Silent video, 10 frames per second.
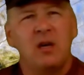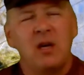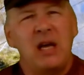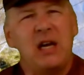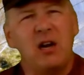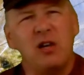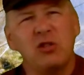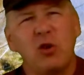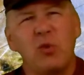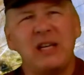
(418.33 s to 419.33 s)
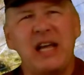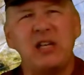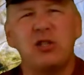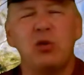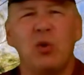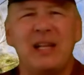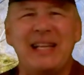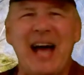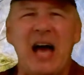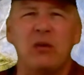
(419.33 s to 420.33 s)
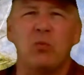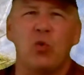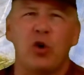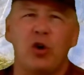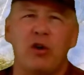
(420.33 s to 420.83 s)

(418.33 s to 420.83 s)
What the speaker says: And it also relates to a Latin word,